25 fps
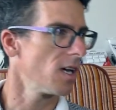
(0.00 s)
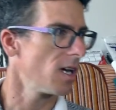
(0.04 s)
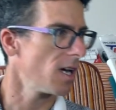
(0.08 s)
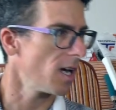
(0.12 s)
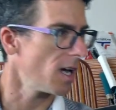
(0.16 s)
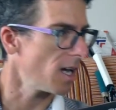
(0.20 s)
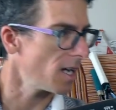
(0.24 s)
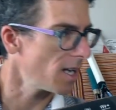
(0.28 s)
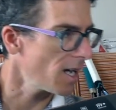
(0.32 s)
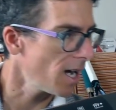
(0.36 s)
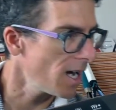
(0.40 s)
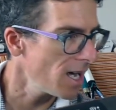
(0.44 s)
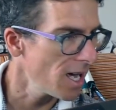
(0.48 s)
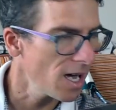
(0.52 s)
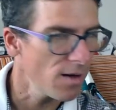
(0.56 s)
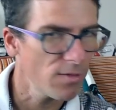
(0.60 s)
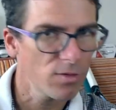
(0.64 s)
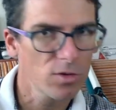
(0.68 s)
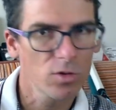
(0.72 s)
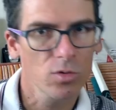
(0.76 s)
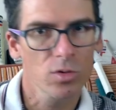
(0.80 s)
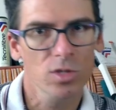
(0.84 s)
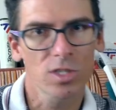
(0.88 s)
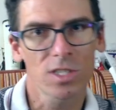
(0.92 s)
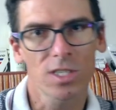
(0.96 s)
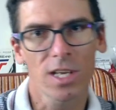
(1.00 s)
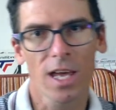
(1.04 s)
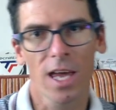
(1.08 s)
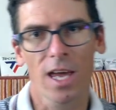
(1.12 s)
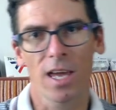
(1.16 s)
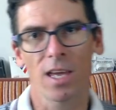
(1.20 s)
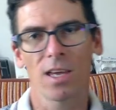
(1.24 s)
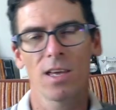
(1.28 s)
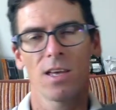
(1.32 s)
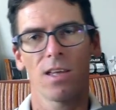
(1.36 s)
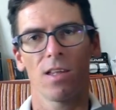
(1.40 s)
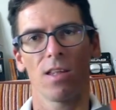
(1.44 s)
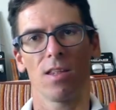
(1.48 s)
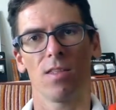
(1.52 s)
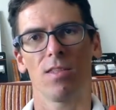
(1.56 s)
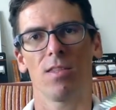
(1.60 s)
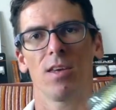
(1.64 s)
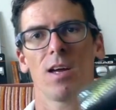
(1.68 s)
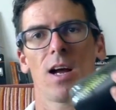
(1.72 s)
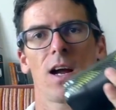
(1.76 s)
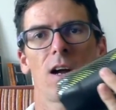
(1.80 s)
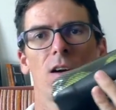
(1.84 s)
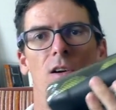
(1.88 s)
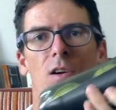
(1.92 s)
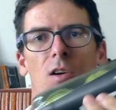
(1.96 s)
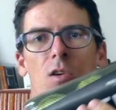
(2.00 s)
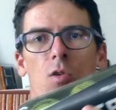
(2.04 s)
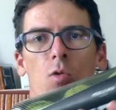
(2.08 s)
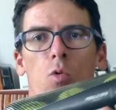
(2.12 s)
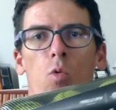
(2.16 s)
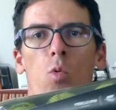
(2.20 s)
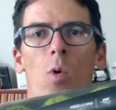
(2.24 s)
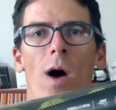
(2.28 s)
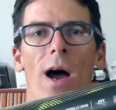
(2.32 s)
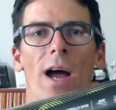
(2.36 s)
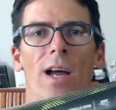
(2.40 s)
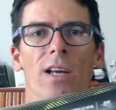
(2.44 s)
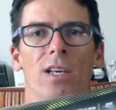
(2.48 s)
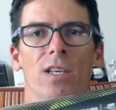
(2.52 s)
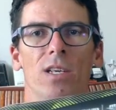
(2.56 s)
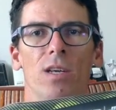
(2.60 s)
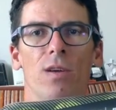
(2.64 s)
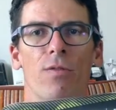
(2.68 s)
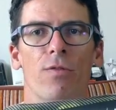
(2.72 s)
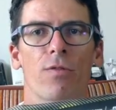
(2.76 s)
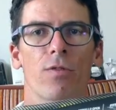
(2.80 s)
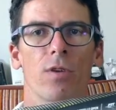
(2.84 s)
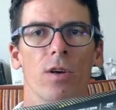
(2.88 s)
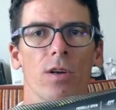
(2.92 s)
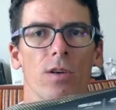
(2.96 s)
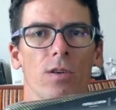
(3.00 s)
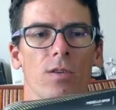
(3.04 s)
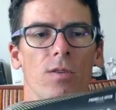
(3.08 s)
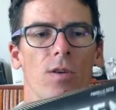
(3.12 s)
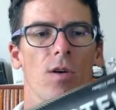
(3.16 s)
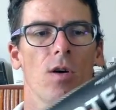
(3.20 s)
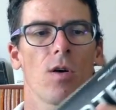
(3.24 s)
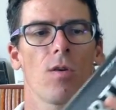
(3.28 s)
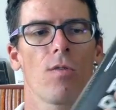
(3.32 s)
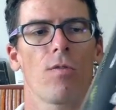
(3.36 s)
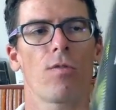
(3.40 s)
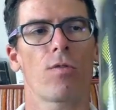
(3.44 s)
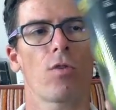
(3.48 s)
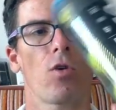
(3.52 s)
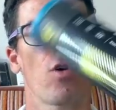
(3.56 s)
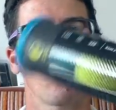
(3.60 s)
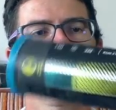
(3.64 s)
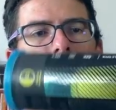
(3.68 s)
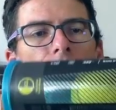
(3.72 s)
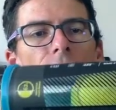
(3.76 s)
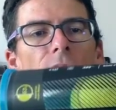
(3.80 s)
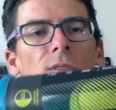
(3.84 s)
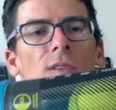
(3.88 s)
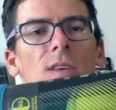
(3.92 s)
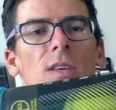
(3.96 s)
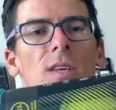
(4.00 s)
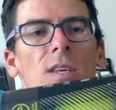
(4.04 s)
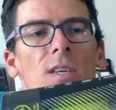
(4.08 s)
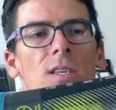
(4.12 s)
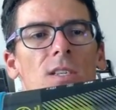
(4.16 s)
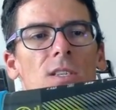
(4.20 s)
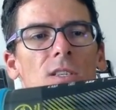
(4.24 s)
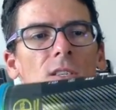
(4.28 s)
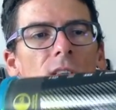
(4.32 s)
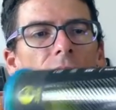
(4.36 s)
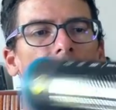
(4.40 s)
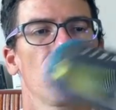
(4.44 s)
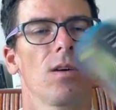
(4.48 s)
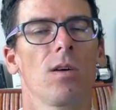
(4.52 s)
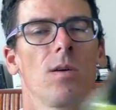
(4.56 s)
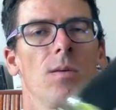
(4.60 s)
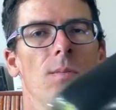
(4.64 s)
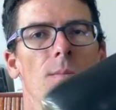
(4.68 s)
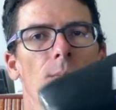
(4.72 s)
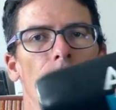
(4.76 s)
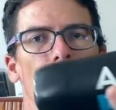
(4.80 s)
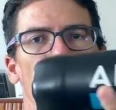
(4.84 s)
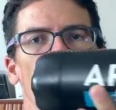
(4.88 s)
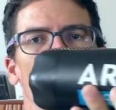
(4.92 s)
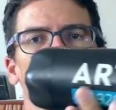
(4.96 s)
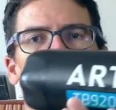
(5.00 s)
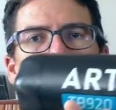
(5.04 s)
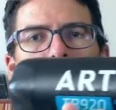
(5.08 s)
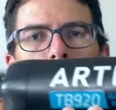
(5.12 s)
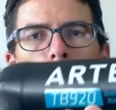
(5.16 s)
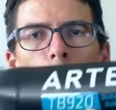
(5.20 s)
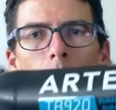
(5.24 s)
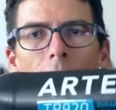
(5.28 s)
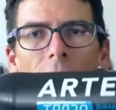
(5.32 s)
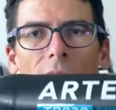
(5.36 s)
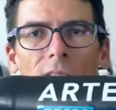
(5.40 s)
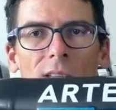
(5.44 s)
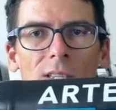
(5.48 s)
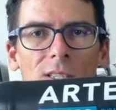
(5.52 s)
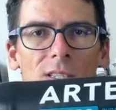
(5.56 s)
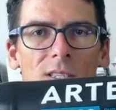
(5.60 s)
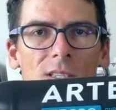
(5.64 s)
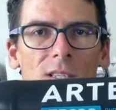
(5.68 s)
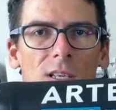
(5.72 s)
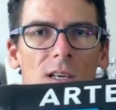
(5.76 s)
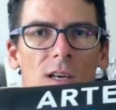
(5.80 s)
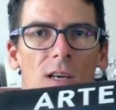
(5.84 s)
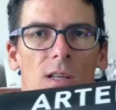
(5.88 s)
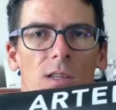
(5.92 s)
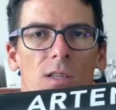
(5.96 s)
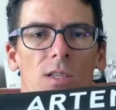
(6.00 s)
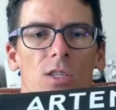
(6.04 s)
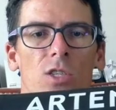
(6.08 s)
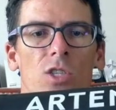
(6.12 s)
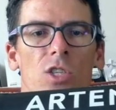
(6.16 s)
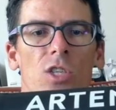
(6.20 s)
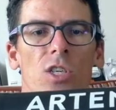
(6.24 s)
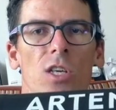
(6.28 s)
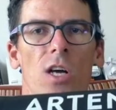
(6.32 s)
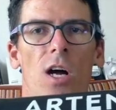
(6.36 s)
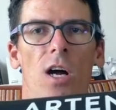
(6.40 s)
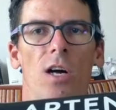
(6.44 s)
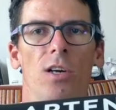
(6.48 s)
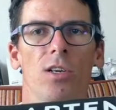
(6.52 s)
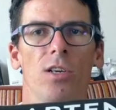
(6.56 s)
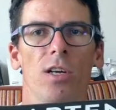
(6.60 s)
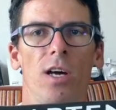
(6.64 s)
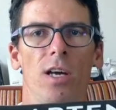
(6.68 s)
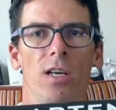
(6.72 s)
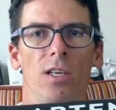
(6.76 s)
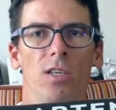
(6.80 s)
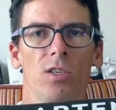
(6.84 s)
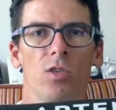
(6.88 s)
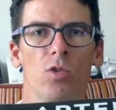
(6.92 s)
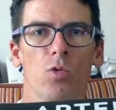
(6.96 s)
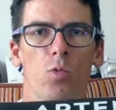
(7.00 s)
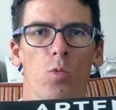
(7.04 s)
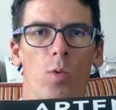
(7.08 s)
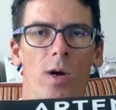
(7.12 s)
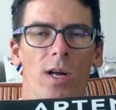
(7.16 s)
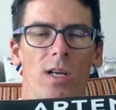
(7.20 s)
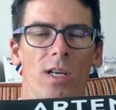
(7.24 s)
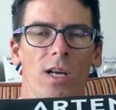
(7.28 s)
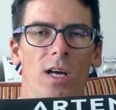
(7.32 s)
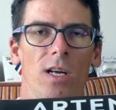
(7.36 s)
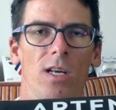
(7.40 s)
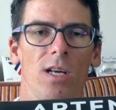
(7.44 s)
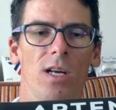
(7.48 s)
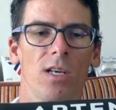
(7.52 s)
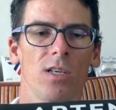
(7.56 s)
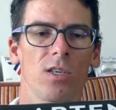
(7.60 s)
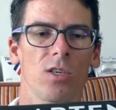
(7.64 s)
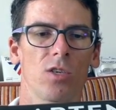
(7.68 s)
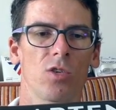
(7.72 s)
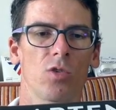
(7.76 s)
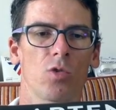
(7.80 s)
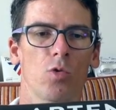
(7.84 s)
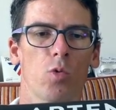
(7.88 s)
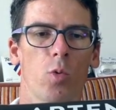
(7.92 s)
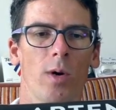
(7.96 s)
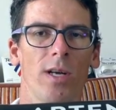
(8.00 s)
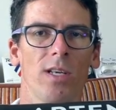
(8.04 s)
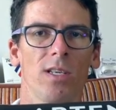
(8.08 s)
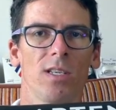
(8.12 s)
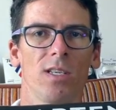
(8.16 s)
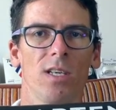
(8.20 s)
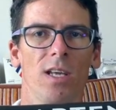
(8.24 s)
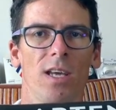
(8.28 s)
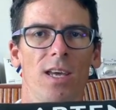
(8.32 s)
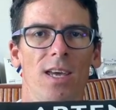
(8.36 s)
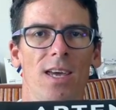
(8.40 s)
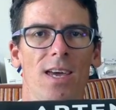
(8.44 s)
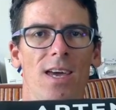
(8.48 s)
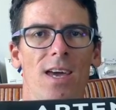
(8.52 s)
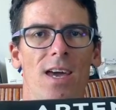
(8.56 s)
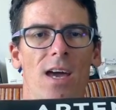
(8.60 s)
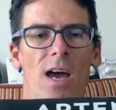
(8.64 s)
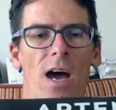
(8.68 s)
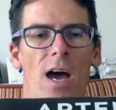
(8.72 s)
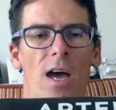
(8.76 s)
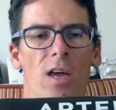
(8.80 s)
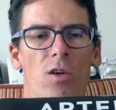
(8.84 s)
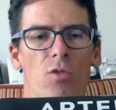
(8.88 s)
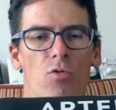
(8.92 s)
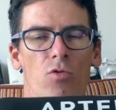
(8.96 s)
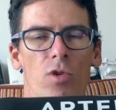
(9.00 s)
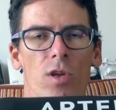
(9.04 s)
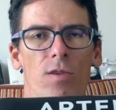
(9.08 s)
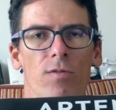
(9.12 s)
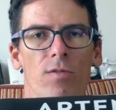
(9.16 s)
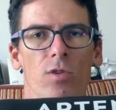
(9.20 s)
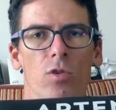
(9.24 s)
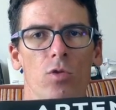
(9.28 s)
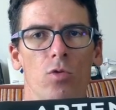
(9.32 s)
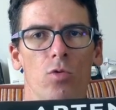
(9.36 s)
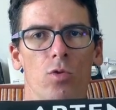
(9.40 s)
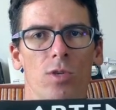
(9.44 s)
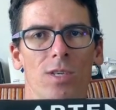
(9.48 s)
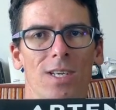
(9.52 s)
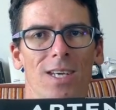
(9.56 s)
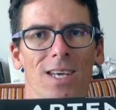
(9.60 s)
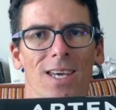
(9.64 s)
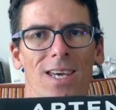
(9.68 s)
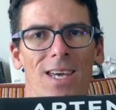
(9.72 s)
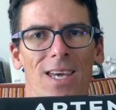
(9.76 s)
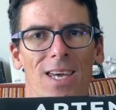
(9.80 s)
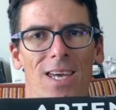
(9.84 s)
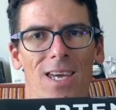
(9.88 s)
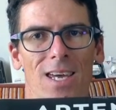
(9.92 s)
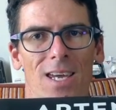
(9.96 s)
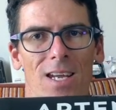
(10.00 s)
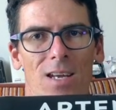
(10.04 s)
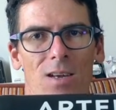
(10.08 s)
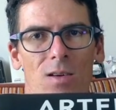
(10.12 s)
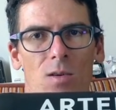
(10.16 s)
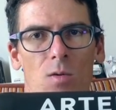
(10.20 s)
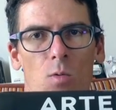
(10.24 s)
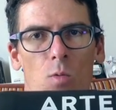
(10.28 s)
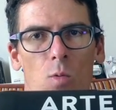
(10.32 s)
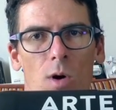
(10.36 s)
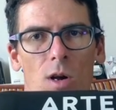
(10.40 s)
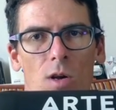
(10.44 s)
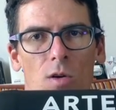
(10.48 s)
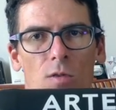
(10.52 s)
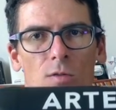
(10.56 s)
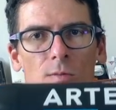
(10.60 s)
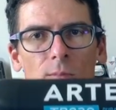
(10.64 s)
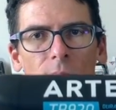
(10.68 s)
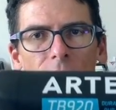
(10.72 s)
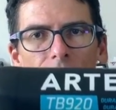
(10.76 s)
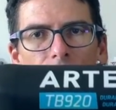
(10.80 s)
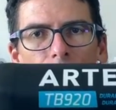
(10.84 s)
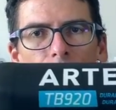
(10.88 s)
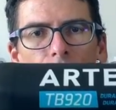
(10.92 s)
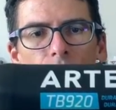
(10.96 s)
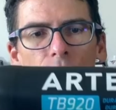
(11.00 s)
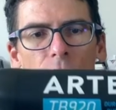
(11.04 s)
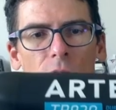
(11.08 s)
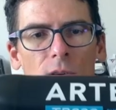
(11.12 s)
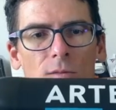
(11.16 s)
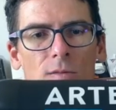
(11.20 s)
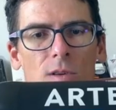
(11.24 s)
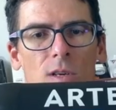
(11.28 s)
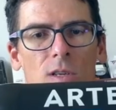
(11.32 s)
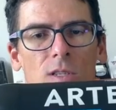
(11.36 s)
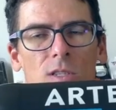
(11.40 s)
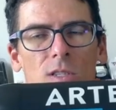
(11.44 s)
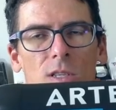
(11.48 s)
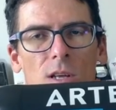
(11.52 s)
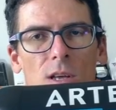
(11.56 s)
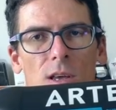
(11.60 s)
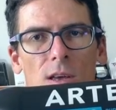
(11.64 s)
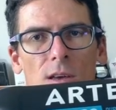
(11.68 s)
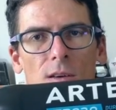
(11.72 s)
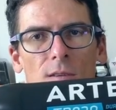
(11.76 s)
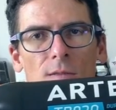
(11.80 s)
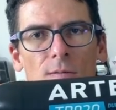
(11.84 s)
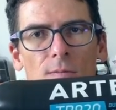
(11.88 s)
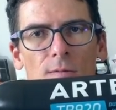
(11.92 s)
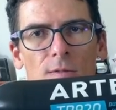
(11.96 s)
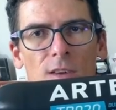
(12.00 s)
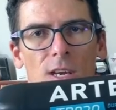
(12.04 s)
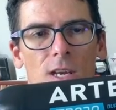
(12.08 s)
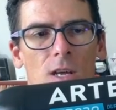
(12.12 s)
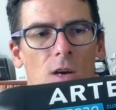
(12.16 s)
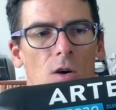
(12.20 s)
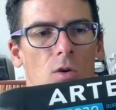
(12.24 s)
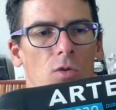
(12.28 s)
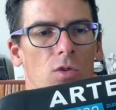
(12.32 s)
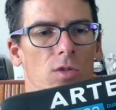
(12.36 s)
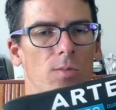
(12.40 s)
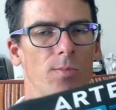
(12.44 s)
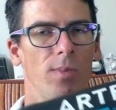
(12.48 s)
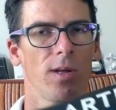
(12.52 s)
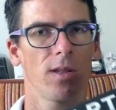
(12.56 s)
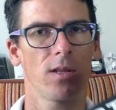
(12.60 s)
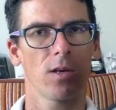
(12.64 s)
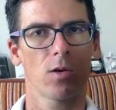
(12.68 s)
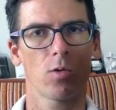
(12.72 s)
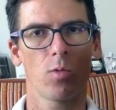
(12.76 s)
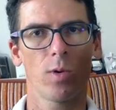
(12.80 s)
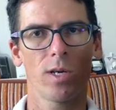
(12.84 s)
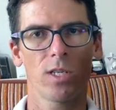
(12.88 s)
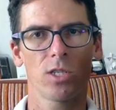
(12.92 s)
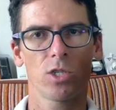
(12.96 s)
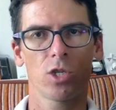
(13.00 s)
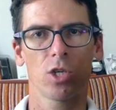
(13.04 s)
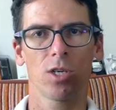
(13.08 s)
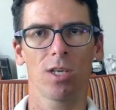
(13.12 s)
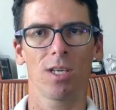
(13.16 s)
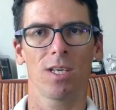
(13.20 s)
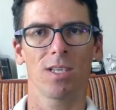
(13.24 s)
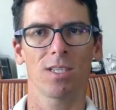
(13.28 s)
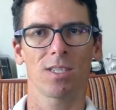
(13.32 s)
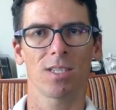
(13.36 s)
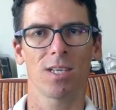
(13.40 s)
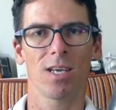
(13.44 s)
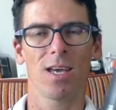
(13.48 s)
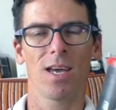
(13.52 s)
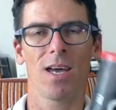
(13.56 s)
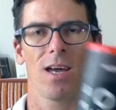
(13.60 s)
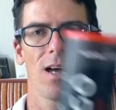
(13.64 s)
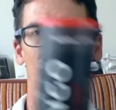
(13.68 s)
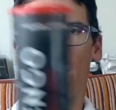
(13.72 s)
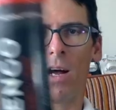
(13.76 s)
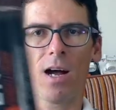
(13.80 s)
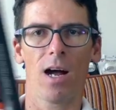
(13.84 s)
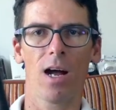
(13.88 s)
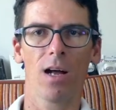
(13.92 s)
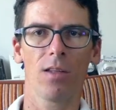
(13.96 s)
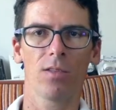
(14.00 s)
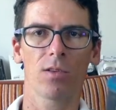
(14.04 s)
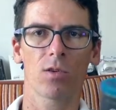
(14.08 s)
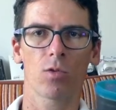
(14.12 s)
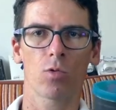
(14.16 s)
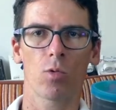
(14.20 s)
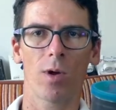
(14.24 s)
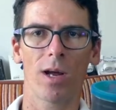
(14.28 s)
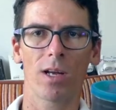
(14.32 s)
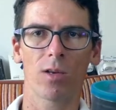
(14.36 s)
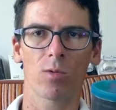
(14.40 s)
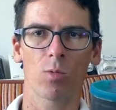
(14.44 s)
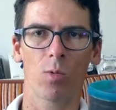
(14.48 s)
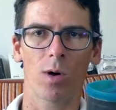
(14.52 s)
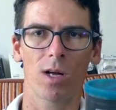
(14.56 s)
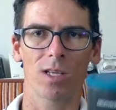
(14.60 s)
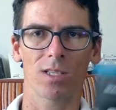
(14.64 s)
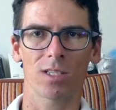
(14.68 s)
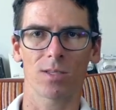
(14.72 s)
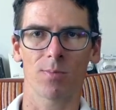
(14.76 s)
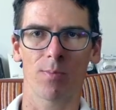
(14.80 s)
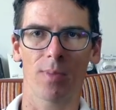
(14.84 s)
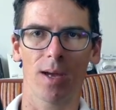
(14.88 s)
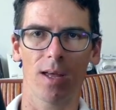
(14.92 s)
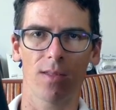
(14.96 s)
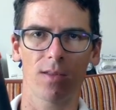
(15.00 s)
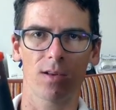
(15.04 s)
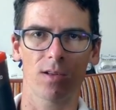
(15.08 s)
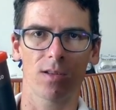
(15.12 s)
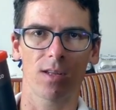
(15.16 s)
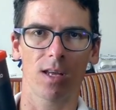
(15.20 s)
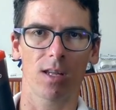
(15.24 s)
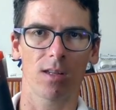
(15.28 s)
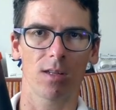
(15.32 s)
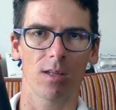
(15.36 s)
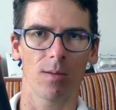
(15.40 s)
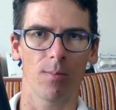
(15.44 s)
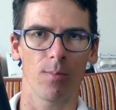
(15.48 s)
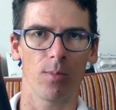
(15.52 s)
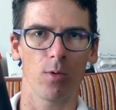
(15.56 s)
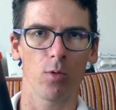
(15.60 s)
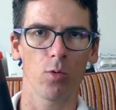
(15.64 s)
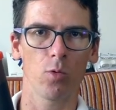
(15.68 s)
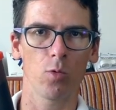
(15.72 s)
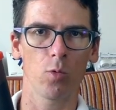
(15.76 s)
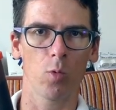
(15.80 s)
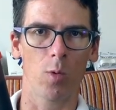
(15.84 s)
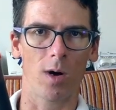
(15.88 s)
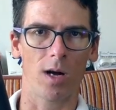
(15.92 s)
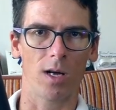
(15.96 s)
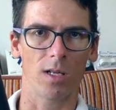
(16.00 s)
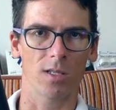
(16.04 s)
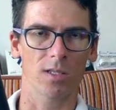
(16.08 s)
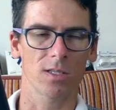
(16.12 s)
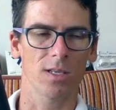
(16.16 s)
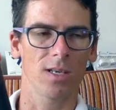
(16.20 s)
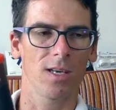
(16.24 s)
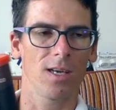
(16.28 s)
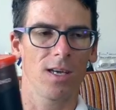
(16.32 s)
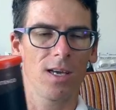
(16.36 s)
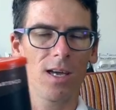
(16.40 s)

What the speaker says: And I have to say, they are quite different from these blue ones, the TR920 I reviewed in one of my previous videos. But the question is, are the red ones better than the blue ones?